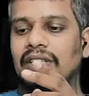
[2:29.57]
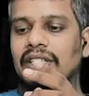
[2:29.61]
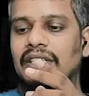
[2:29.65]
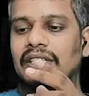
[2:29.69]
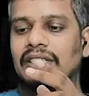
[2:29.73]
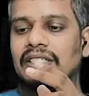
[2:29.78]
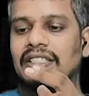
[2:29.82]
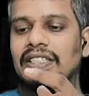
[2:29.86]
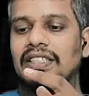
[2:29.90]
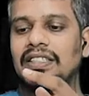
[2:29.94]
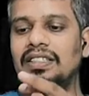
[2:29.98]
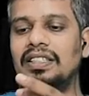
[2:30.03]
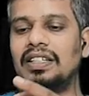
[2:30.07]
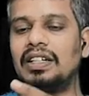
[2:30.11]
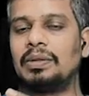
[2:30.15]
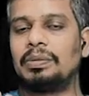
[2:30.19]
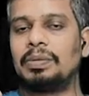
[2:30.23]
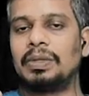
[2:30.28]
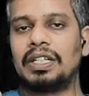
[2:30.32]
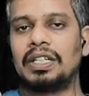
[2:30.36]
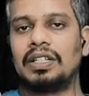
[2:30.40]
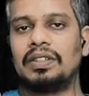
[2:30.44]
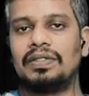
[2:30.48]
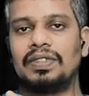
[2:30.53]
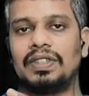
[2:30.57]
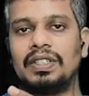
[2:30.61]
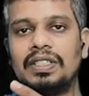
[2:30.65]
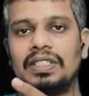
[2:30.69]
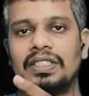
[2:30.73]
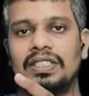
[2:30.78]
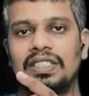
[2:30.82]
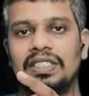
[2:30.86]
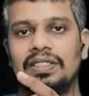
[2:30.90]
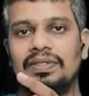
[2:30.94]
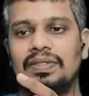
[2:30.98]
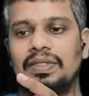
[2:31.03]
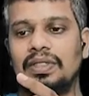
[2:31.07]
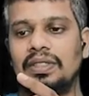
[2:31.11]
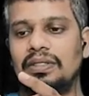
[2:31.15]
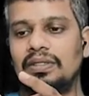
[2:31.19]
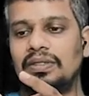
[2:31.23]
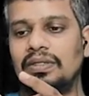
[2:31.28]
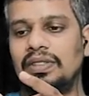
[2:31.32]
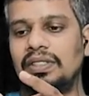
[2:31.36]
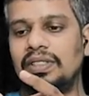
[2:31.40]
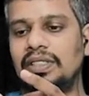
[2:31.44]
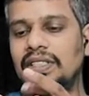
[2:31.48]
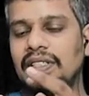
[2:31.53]
We are seeing the optical frequency
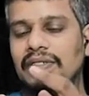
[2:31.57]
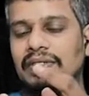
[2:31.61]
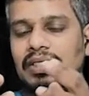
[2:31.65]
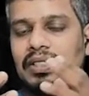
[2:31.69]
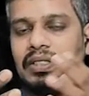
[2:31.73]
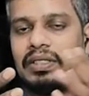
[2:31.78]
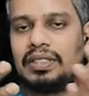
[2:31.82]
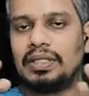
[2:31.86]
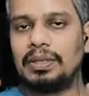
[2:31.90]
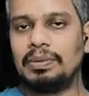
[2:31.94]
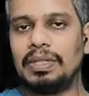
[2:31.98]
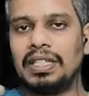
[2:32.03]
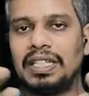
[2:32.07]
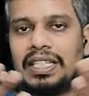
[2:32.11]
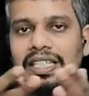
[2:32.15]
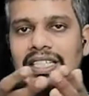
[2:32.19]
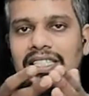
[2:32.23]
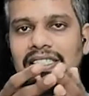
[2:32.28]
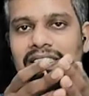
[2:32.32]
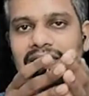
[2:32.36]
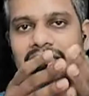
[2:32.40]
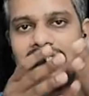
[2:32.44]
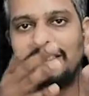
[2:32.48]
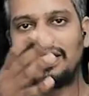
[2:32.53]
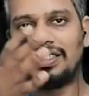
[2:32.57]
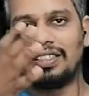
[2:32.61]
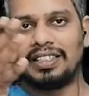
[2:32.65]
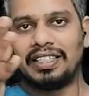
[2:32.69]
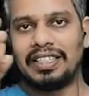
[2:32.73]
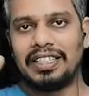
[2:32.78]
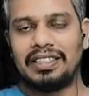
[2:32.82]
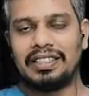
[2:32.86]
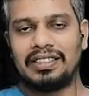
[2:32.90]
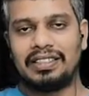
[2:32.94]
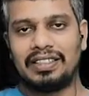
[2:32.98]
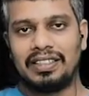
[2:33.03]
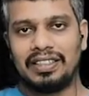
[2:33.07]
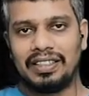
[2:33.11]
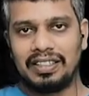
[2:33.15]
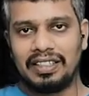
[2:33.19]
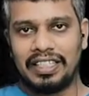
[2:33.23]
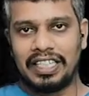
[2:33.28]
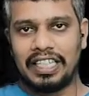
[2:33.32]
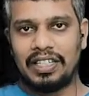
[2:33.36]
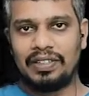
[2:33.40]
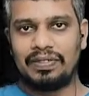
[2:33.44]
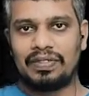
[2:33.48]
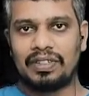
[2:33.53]
in the visible range, like
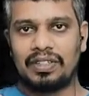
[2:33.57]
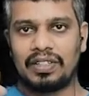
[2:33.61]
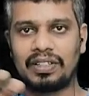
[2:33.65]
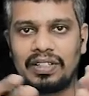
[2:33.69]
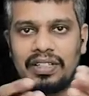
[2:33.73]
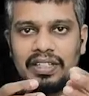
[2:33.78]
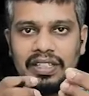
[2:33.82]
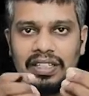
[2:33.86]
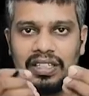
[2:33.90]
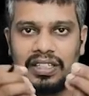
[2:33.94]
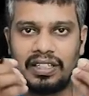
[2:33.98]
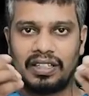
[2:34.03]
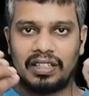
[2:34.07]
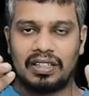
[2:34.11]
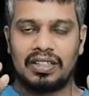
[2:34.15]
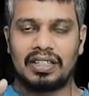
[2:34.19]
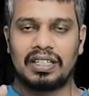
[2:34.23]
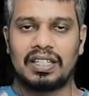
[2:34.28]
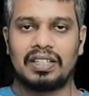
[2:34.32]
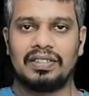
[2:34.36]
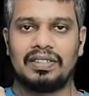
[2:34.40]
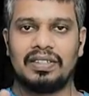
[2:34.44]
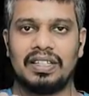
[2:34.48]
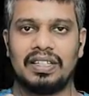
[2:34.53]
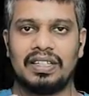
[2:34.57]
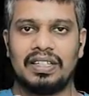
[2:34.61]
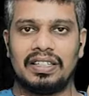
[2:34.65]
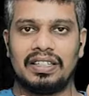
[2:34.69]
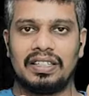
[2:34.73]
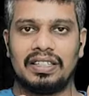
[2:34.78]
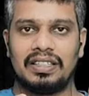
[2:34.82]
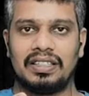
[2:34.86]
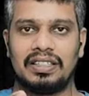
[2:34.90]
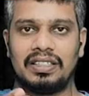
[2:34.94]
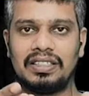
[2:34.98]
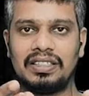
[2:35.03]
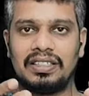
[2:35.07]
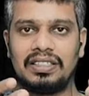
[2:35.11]
infrared, ultraviolet,